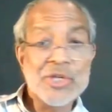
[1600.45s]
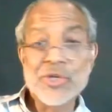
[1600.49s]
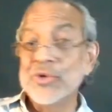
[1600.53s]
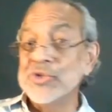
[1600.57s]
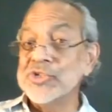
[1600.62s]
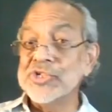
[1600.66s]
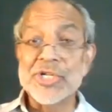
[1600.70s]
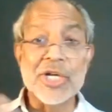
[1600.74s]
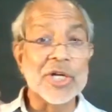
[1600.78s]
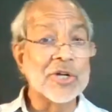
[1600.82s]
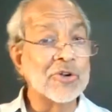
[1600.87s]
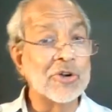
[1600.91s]

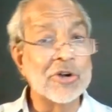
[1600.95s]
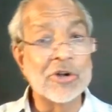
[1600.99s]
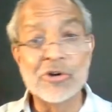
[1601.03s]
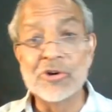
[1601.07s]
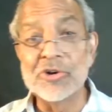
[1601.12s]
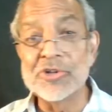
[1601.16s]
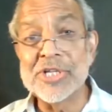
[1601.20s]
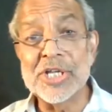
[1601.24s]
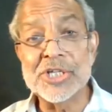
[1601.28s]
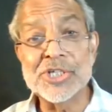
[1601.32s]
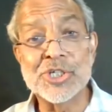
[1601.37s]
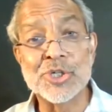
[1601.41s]
you're still going
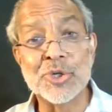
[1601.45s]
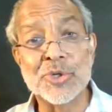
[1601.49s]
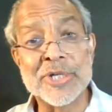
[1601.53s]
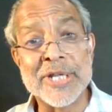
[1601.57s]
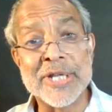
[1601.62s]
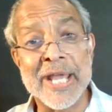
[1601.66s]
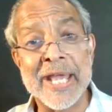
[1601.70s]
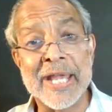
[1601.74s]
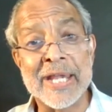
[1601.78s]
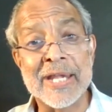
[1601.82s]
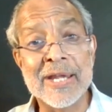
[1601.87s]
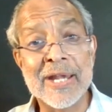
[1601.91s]
to go just to
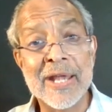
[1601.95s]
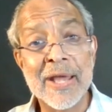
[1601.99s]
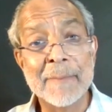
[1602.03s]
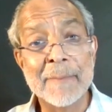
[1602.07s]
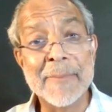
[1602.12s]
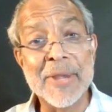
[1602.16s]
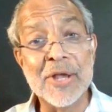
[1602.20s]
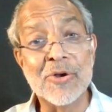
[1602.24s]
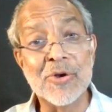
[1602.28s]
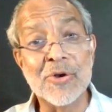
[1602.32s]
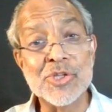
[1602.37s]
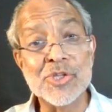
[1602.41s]
ten
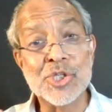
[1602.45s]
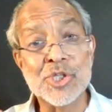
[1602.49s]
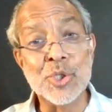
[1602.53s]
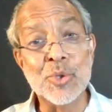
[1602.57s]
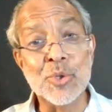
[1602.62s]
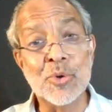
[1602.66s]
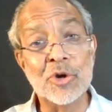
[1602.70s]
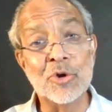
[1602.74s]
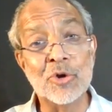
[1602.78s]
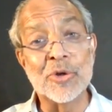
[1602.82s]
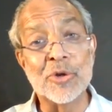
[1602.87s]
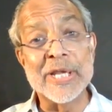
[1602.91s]
because
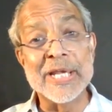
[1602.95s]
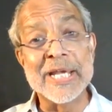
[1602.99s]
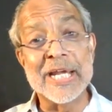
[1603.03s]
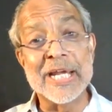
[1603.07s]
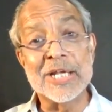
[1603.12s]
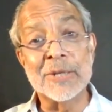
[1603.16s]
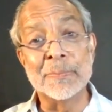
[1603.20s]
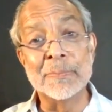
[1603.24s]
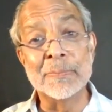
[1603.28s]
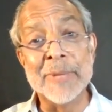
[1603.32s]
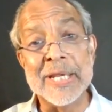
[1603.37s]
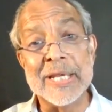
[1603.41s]
you are looking
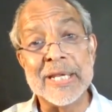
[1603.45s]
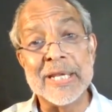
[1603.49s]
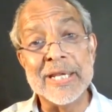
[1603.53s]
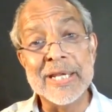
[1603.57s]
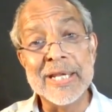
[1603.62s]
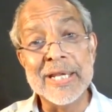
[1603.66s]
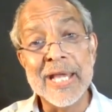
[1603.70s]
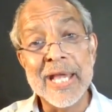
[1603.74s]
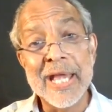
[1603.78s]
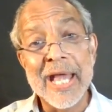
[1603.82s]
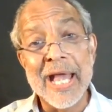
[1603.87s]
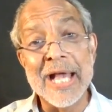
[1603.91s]
at
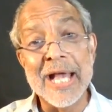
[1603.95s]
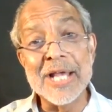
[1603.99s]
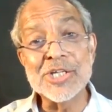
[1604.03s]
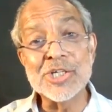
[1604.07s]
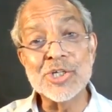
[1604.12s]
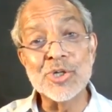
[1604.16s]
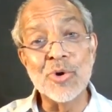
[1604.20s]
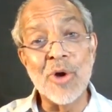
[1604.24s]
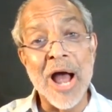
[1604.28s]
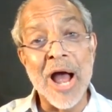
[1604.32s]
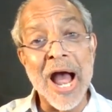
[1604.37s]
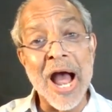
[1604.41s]
me That's
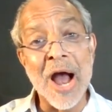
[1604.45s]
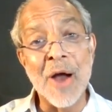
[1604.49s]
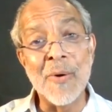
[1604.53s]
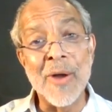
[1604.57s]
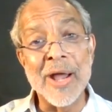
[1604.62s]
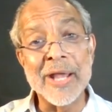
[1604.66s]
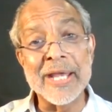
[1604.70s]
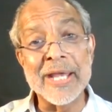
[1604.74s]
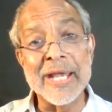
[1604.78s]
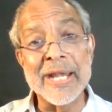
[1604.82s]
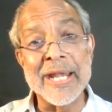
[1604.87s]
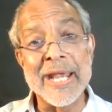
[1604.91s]
as to so how
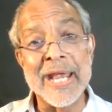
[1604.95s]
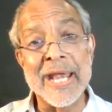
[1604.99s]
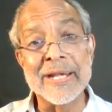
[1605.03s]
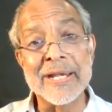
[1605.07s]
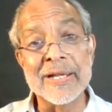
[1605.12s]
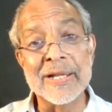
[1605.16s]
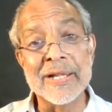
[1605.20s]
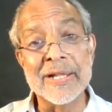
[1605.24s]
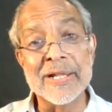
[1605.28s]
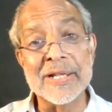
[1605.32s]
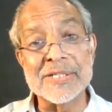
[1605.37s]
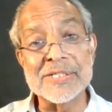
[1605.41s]
I can good.
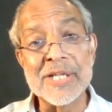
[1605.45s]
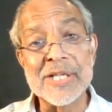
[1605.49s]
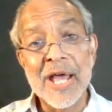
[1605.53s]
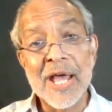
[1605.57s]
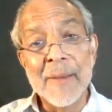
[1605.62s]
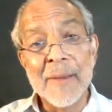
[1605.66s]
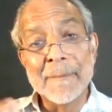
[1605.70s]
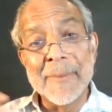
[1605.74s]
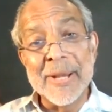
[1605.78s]
handle this.